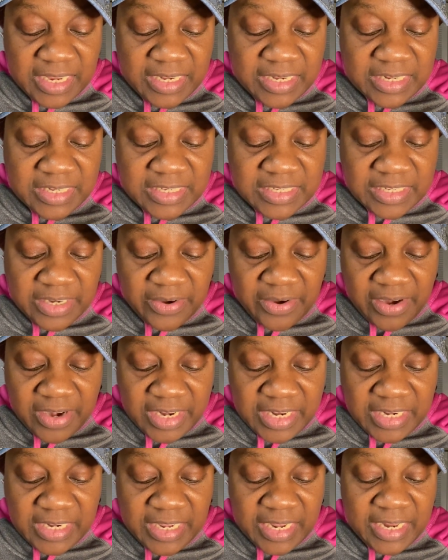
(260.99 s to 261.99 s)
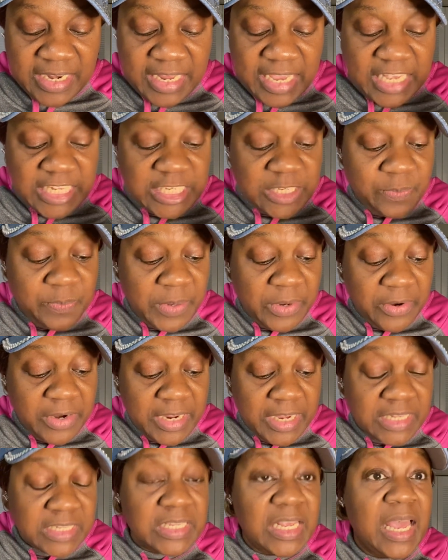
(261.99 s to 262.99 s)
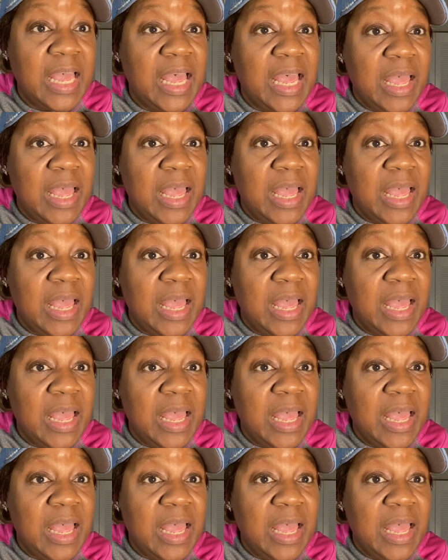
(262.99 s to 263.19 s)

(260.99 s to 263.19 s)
discerning, and experienced